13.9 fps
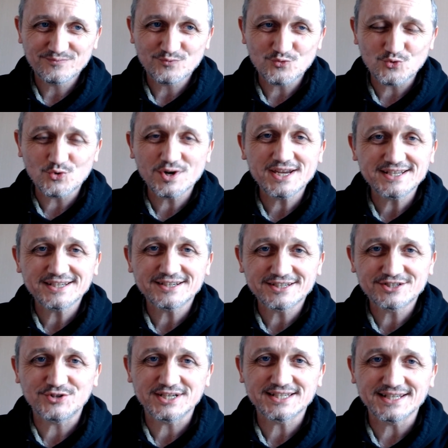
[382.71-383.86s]
raise our
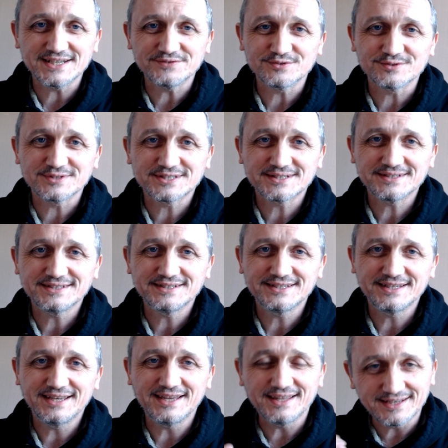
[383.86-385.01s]
stress levels
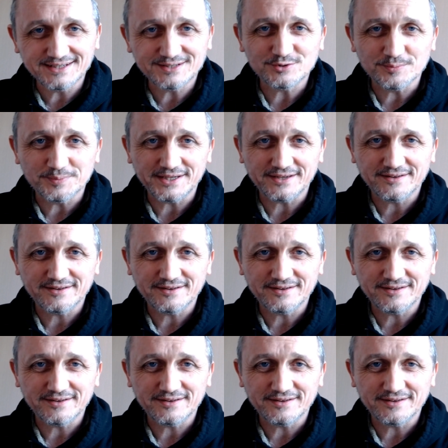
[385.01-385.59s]
a little bit.